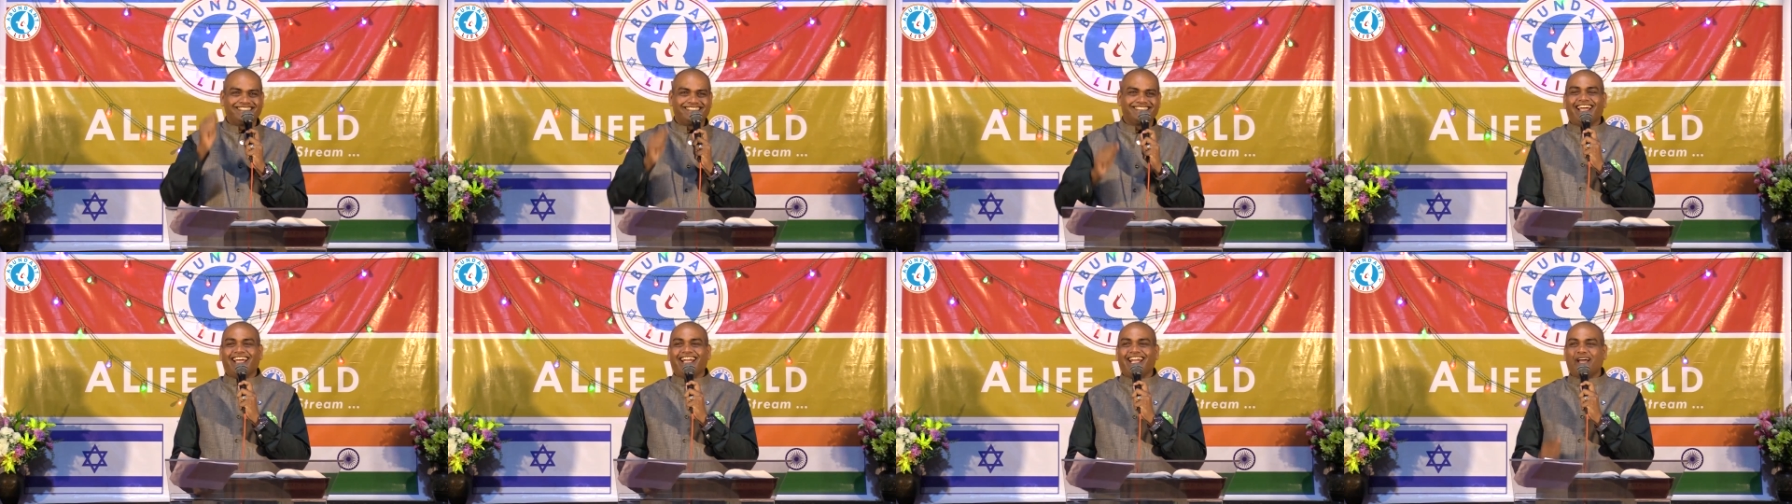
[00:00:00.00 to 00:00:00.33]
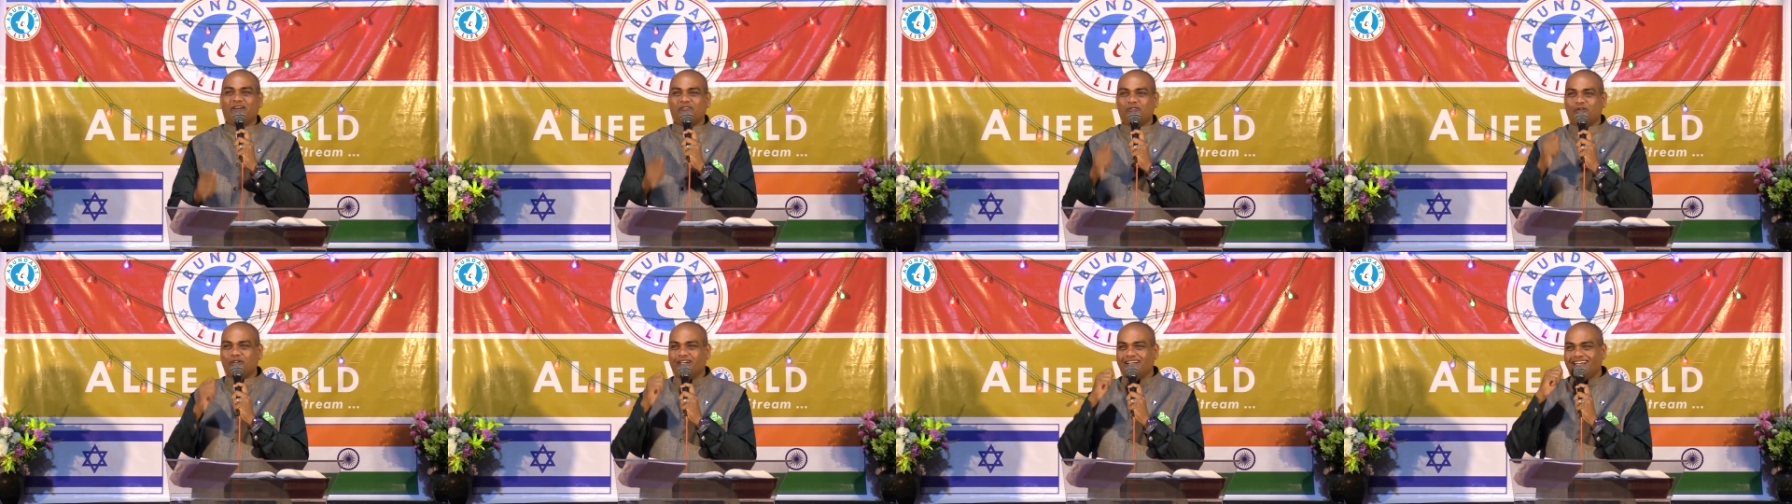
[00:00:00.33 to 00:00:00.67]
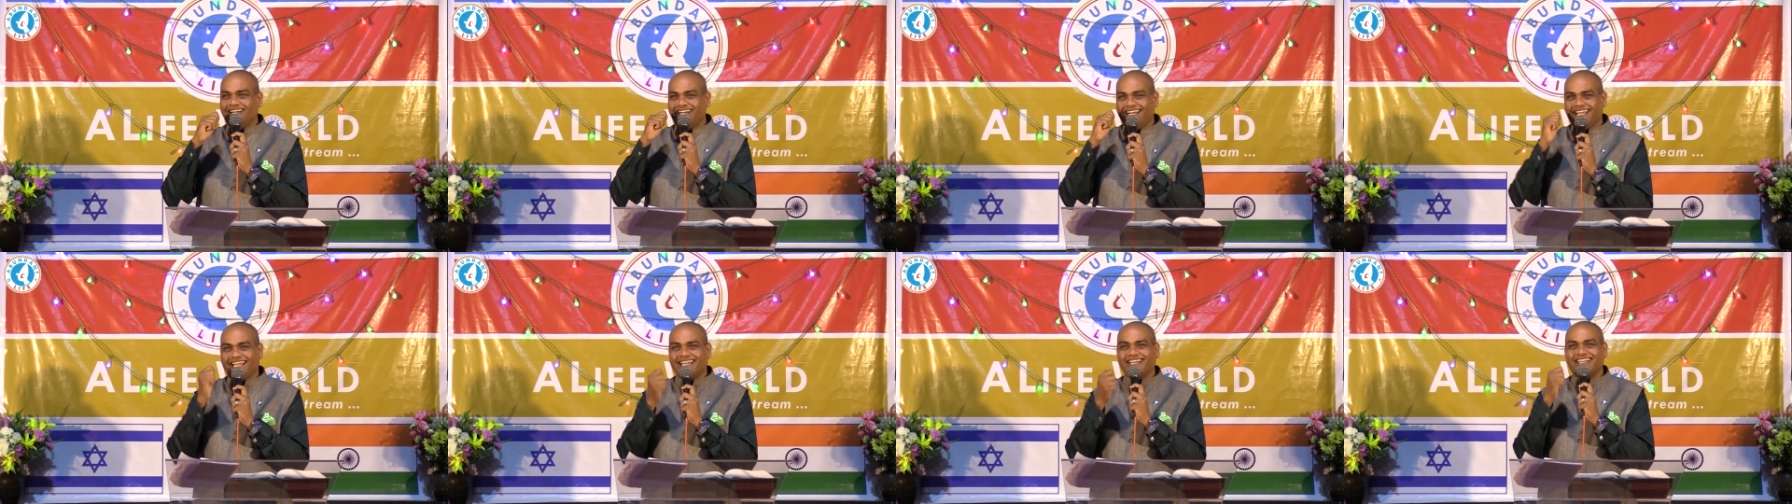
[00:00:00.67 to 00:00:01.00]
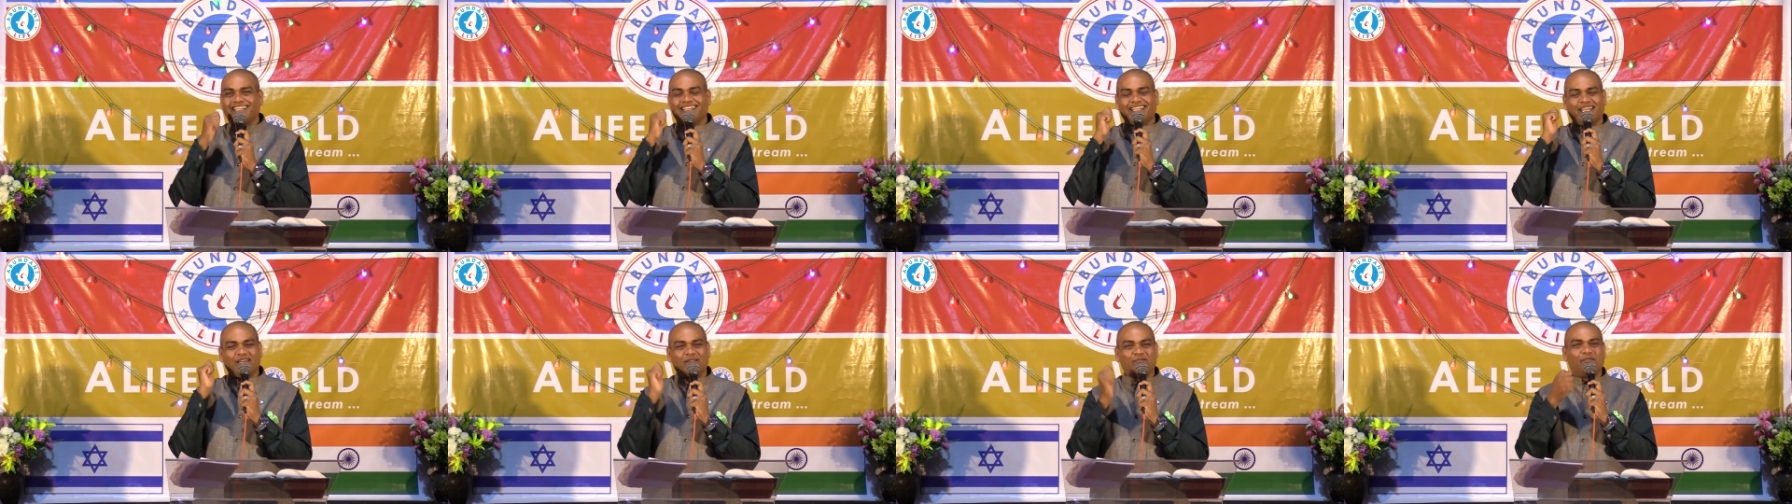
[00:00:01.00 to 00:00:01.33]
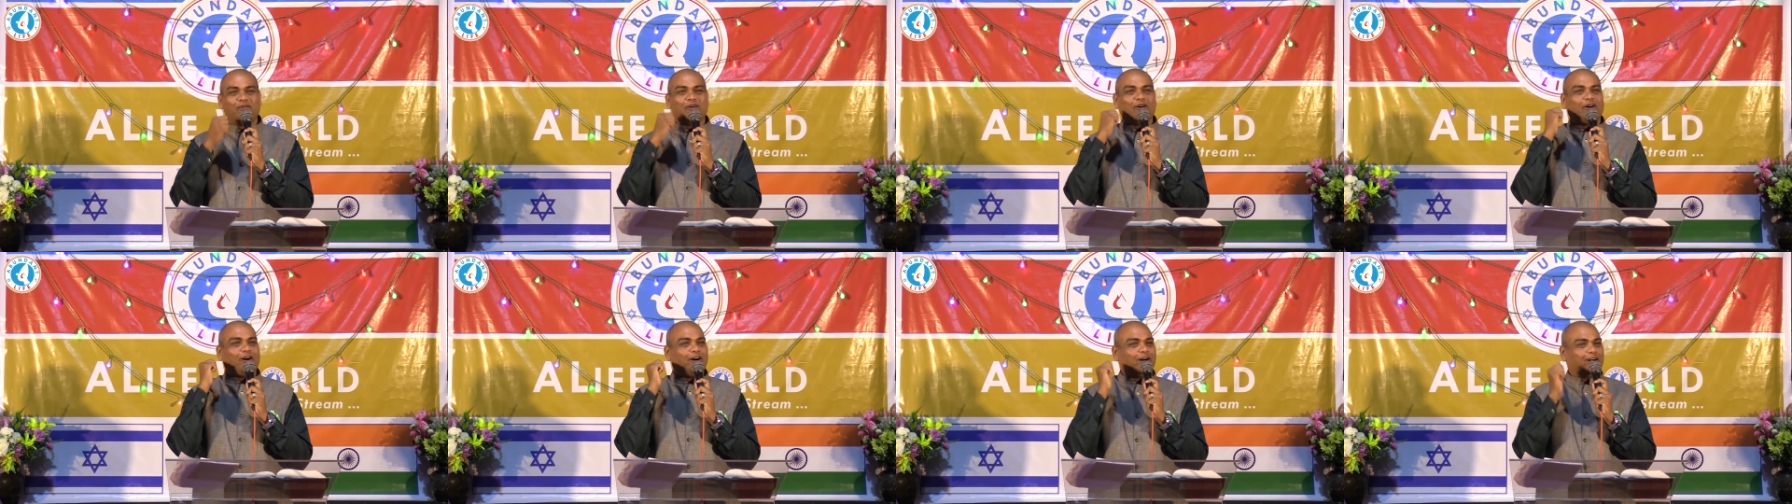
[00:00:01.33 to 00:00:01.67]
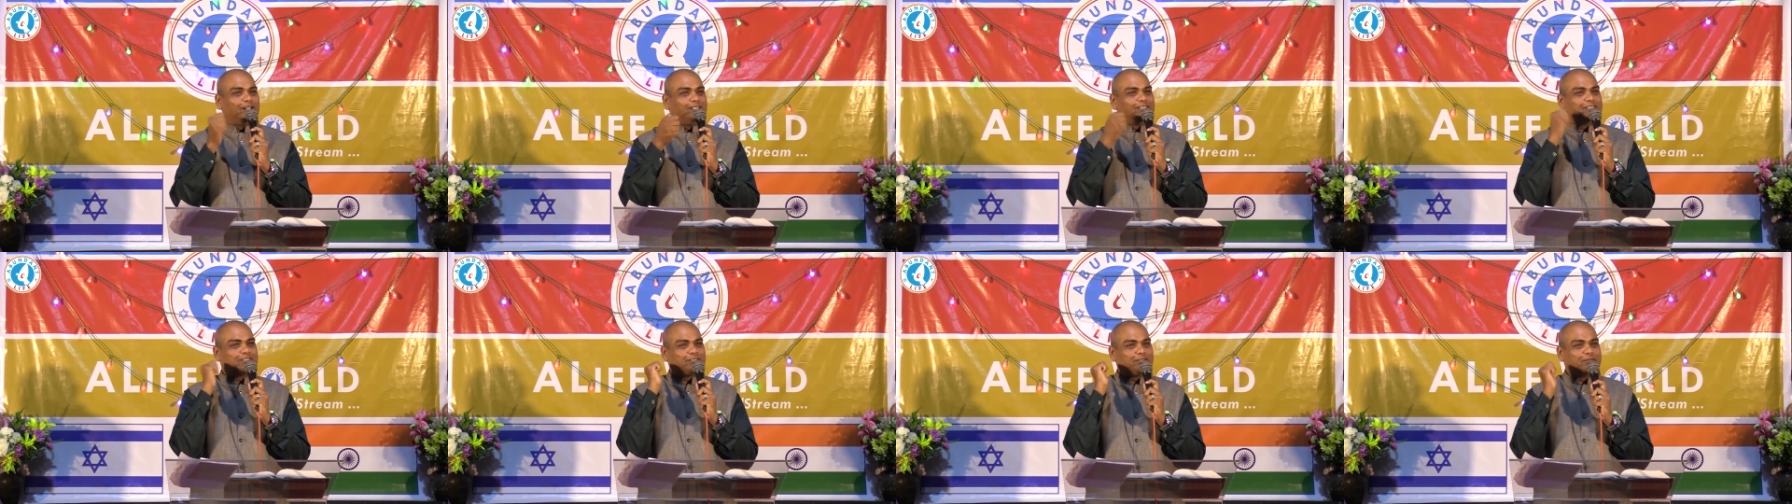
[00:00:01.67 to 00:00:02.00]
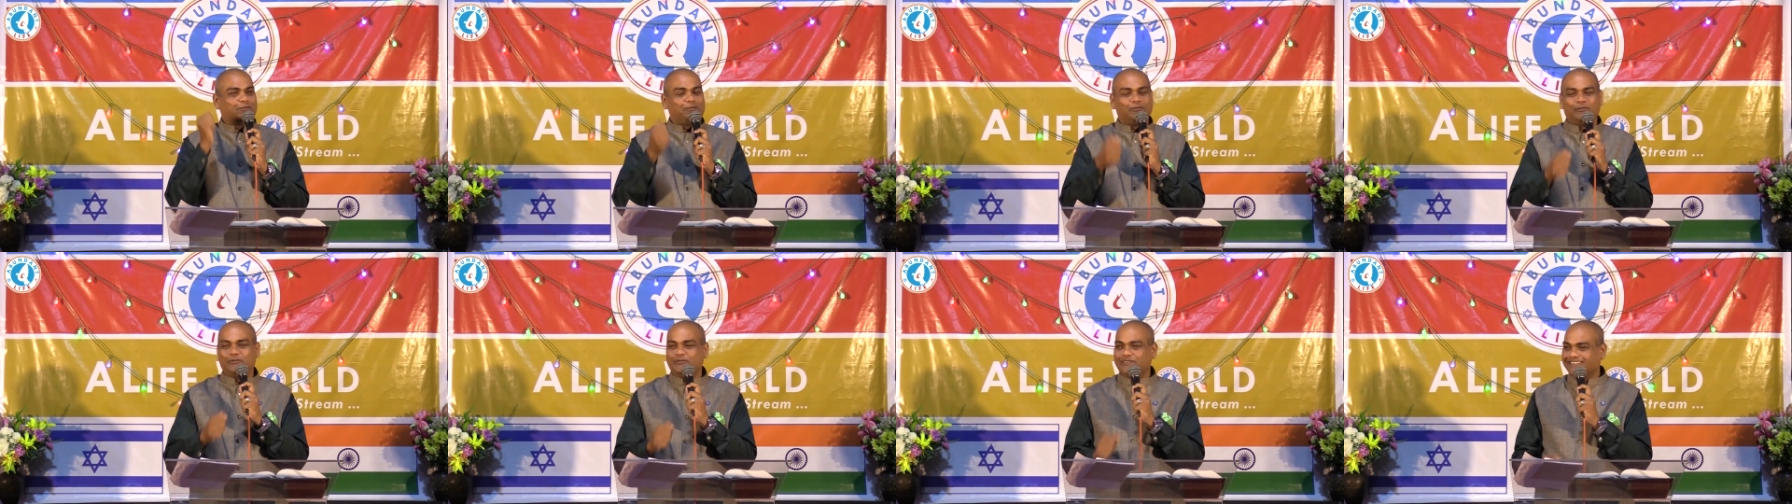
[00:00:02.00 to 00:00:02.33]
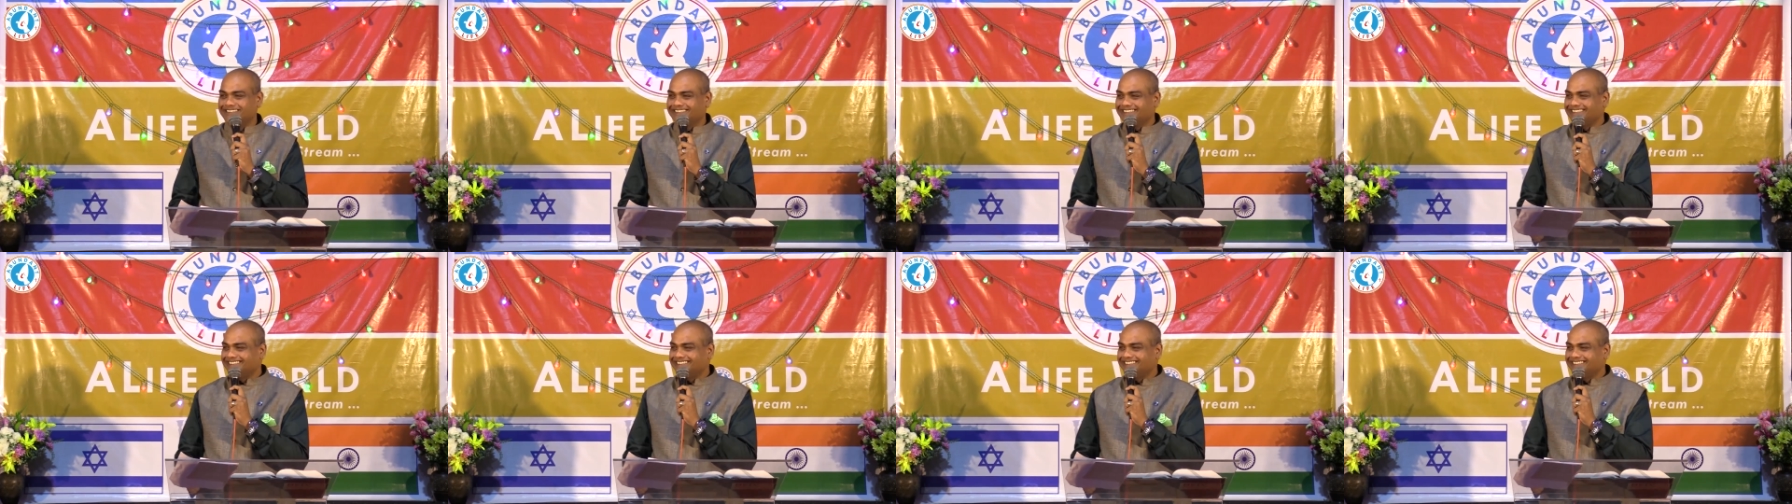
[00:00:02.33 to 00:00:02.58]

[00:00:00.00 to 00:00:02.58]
And I would lick them all through,